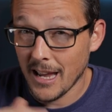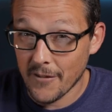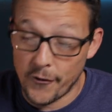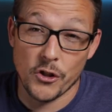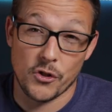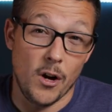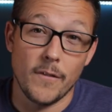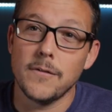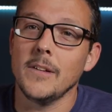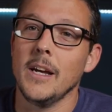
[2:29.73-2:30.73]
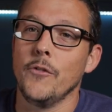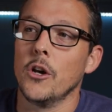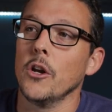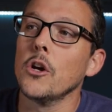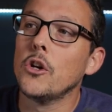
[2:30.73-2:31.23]
first off, if you're
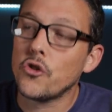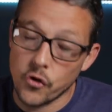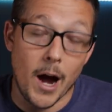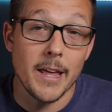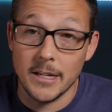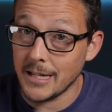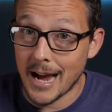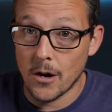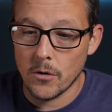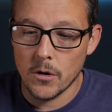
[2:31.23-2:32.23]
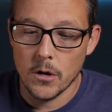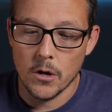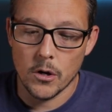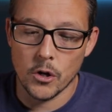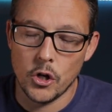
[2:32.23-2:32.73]
gonna try these out,
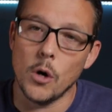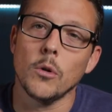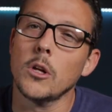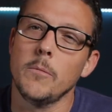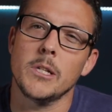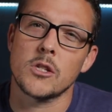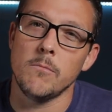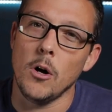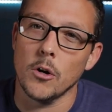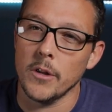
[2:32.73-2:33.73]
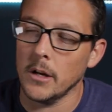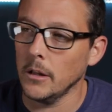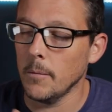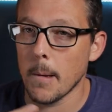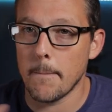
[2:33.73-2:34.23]
go a little bit smaller than a
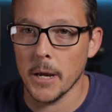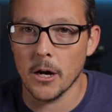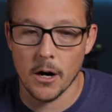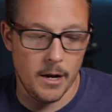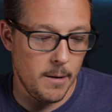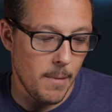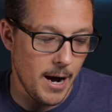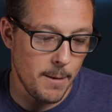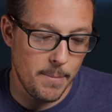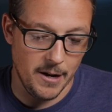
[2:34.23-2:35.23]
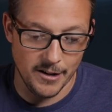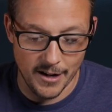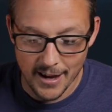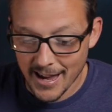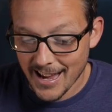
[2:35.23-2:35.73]
little bit bigger, in my
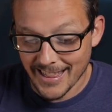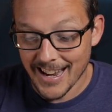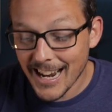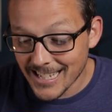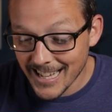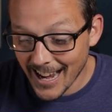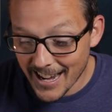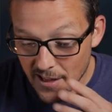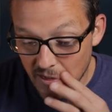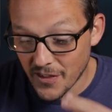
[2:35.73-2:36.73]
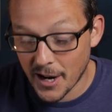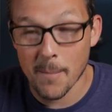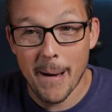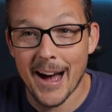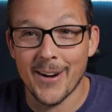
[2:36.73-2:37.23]
opinion. The next thing I didn't think
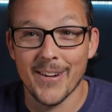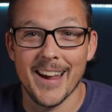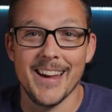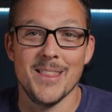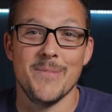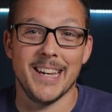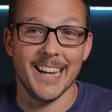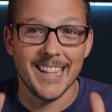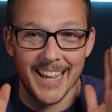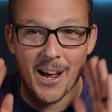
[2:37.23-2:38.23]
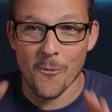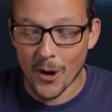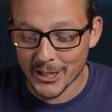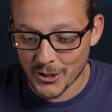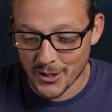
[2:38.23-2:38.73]
about in the beginning that I
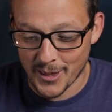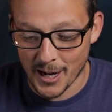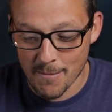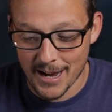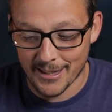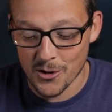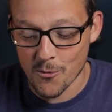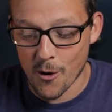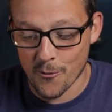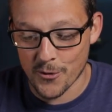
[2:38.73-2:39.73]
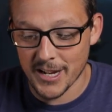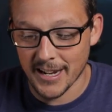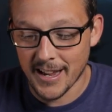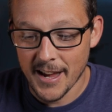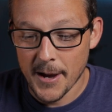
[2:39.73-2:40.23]
want you to think about that you won't read